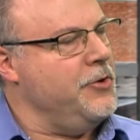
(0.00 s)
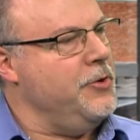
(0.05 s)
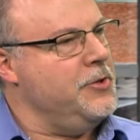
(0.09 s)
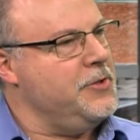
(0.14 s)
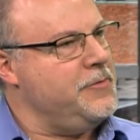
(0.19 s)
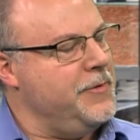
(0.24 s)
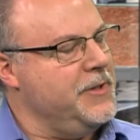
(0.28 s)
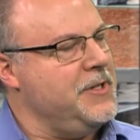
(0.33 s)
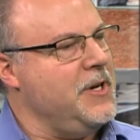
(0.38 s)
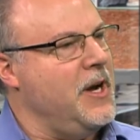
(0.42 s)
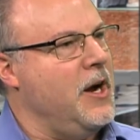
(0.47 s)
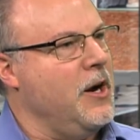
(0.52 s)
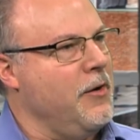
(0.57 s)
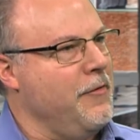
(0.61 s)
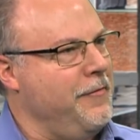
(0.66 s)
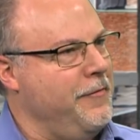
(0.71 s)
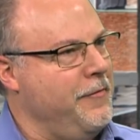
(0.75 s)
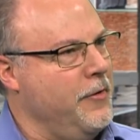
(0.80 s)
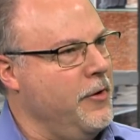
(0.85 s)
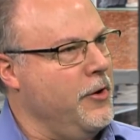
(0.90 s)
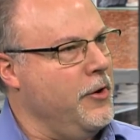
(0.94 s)
a news
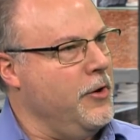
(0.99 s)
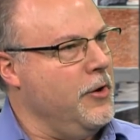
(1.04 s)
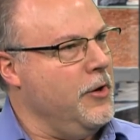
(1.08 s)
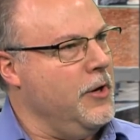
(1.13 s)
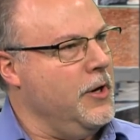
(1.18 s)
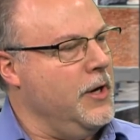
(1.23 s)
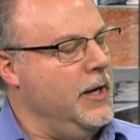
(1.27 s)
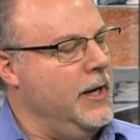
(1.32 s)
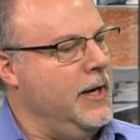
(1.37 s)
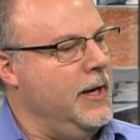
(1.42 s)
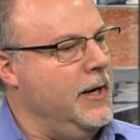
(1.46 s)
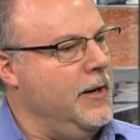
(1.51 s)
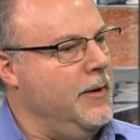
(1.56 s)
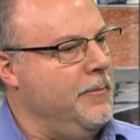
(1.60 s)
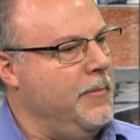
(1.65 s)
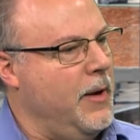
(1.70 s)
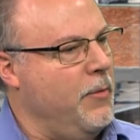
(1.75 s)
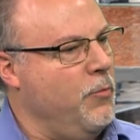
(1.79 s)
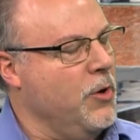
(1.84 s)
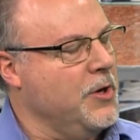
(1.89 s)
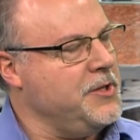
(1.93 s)
photographer.
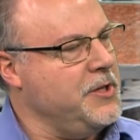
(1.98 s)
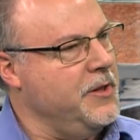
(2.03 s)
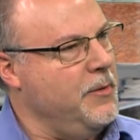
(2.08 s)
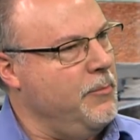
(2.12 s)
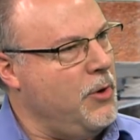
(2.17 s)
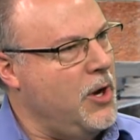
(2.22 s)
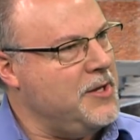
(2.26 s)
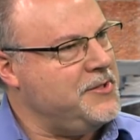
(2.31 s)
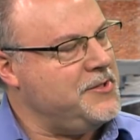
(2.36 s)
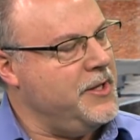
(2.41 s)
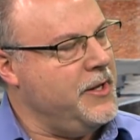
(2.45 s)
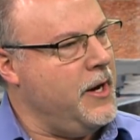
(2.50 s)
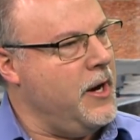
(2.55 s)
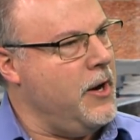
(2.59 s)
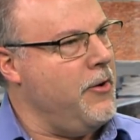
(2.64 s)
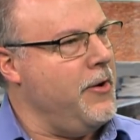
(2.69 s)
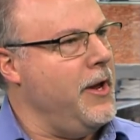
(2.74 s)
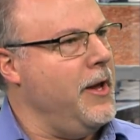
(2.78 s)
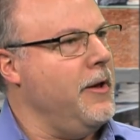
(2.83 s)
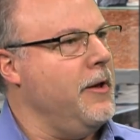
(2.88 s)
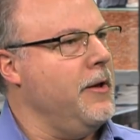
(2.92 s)
I worked in the Boston
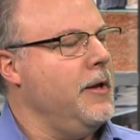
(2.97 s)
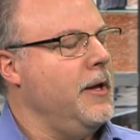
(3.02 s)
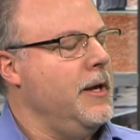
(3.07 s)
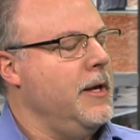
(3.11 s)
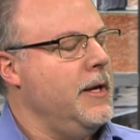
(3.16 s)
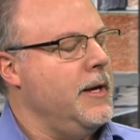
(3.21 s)
area.